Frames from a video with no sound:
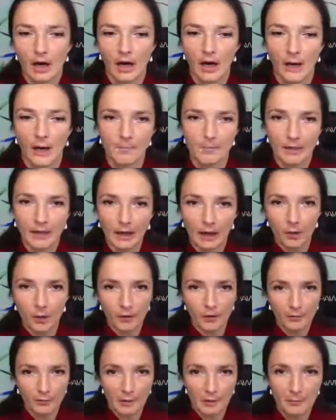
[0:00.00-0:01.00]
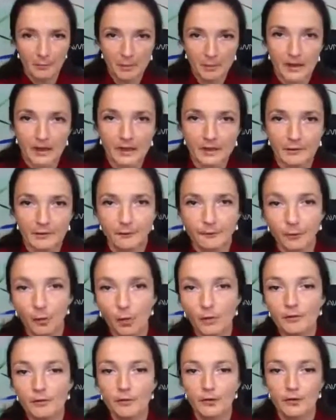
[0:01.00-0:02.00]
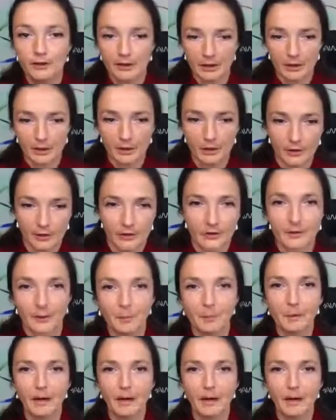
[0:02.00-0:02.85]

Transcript: Um, now, if we bring it forward here